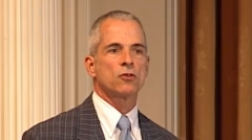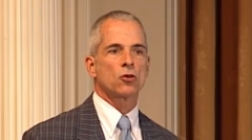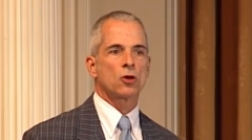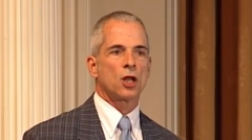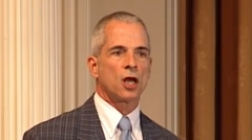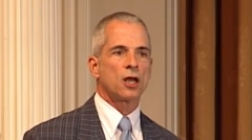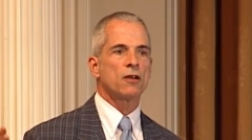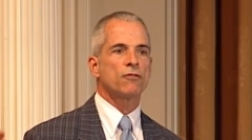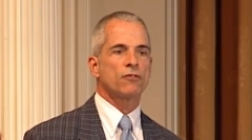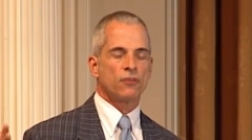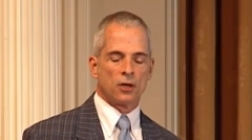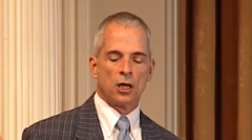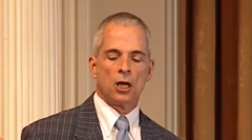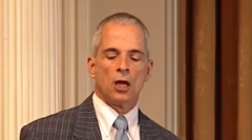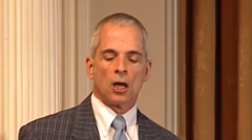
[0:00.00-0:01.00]
your life,
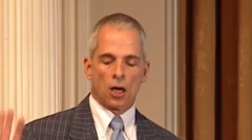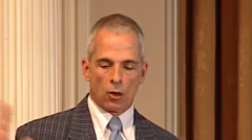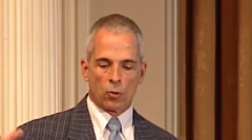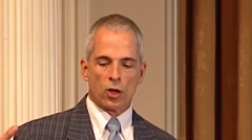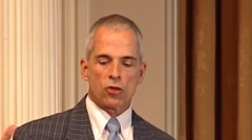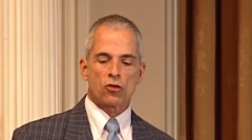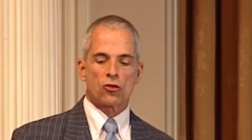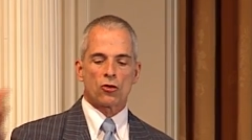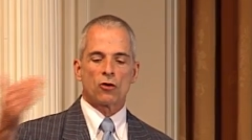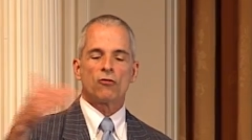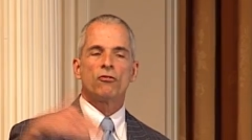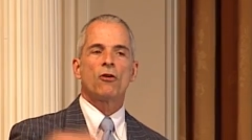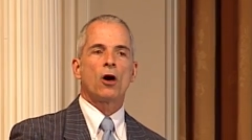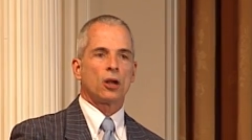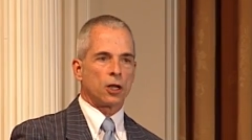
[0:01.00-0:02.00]
which
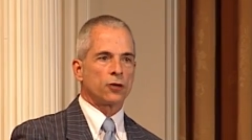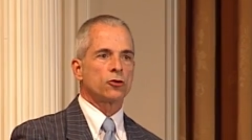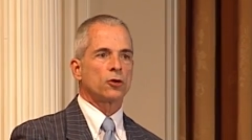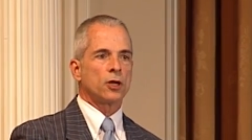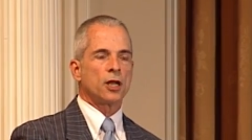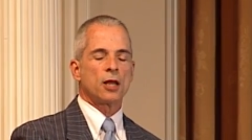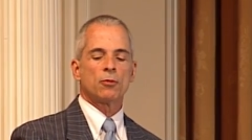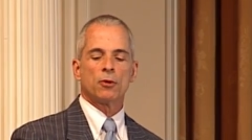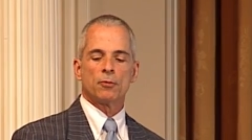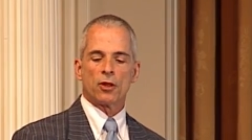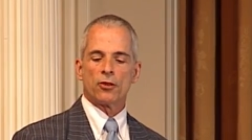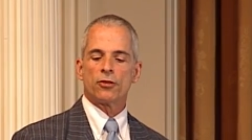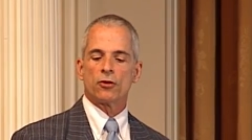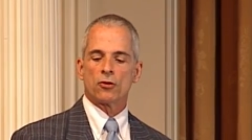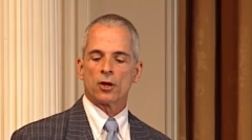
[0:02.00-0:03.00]
fall under enablement
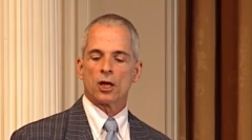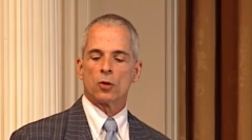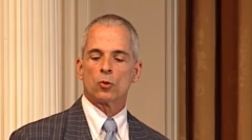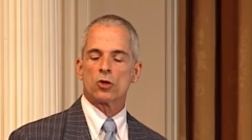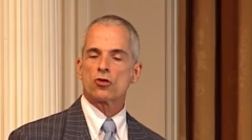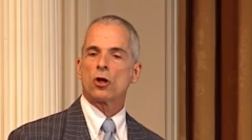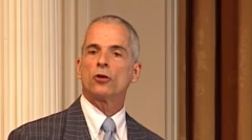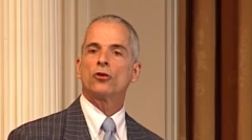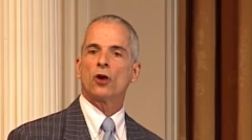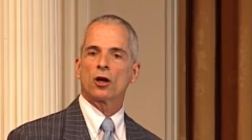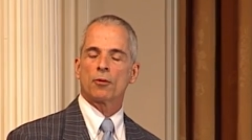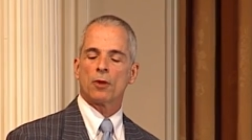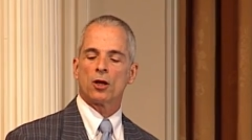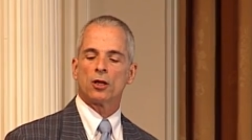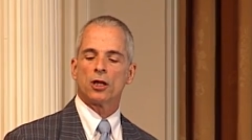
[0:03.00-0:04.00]
theory and which I'll talk
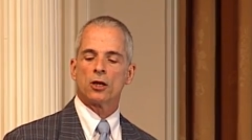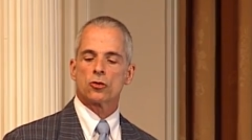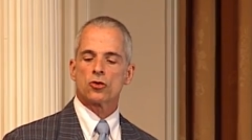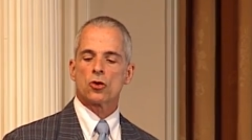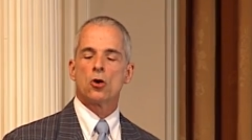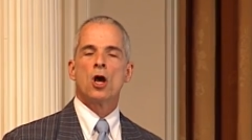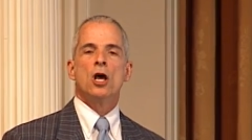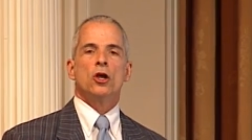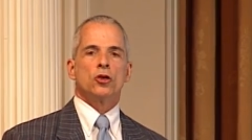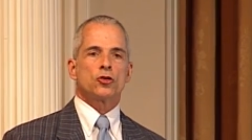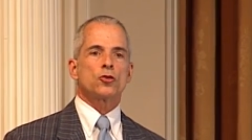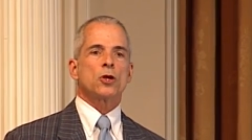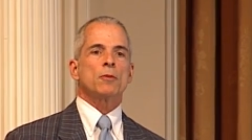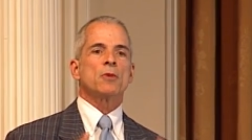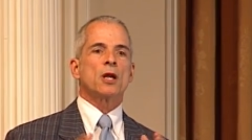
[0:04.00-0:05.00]
about later. So
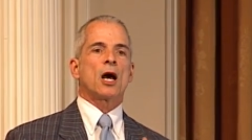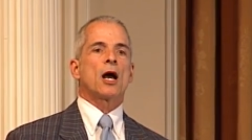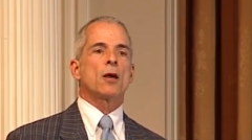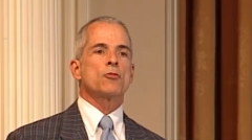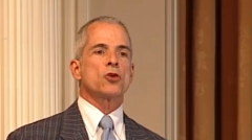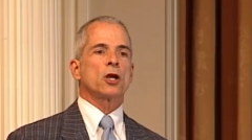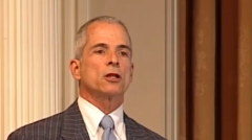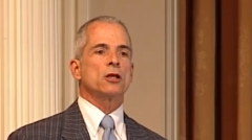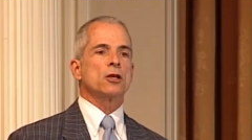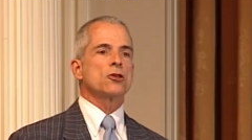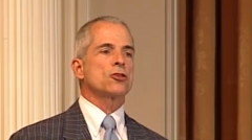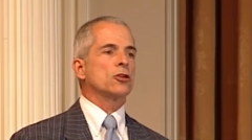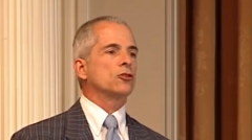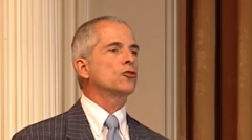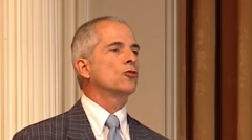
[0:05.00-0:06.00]
treatment object
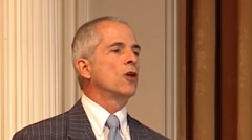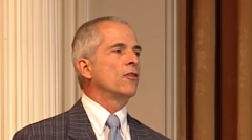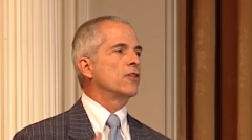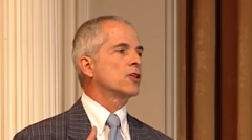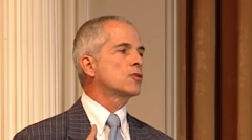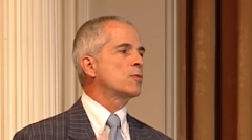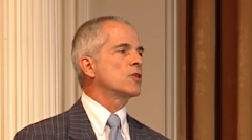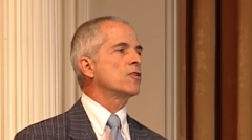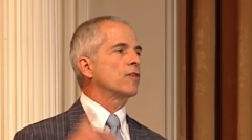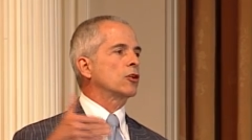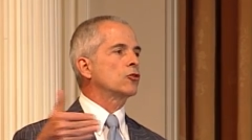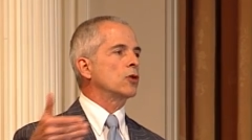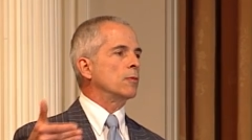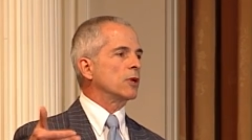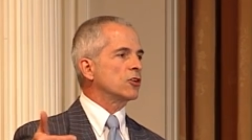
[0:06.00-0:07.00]
is the specific
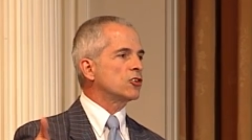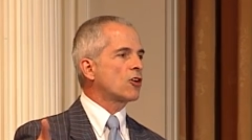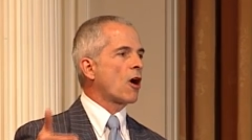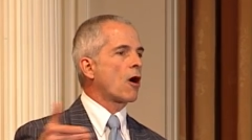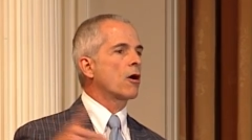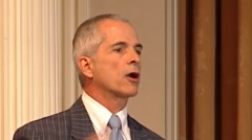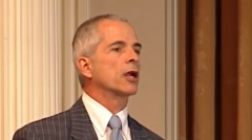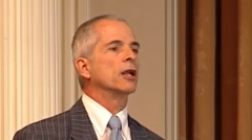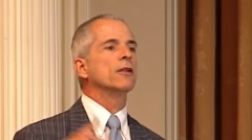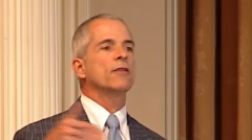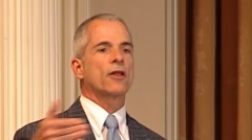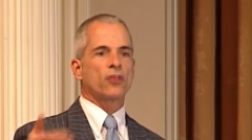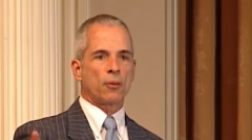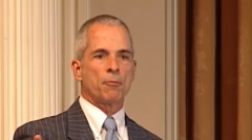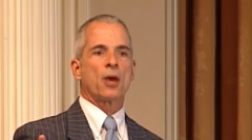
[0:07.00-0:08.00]
treatment target
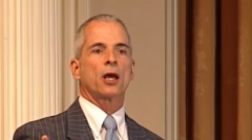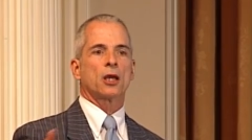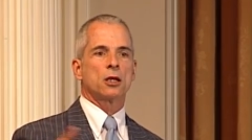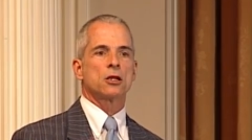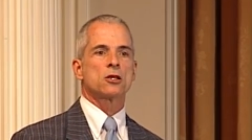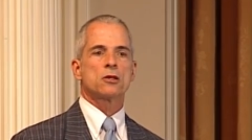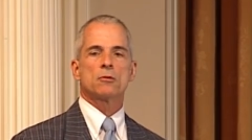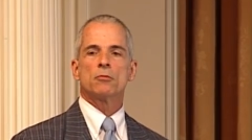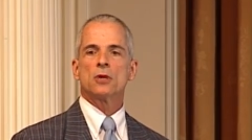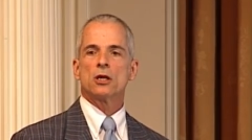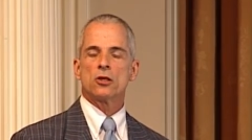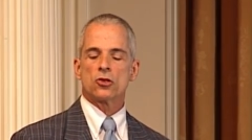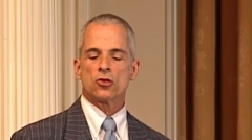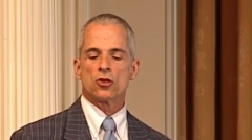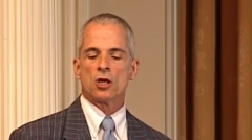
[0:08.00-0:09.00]
that the mechanism
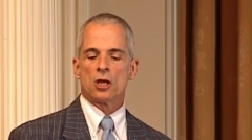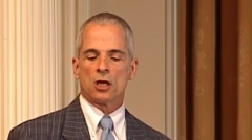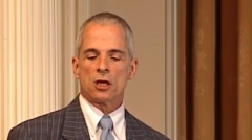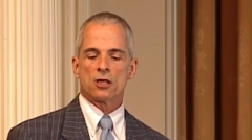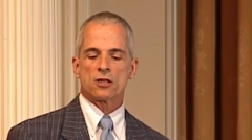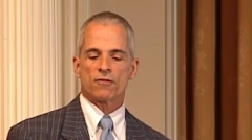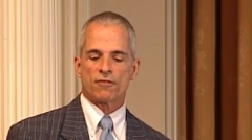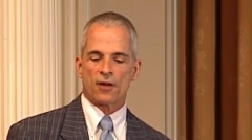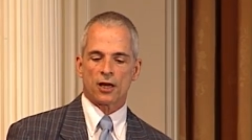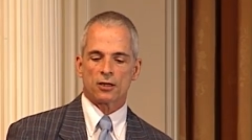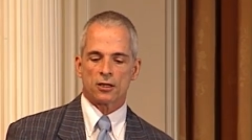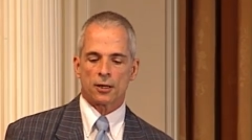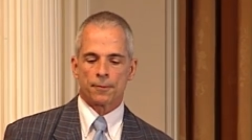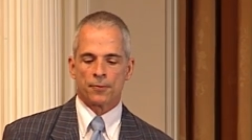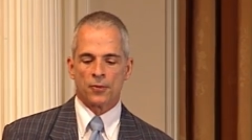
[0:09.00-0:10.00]
is affecting.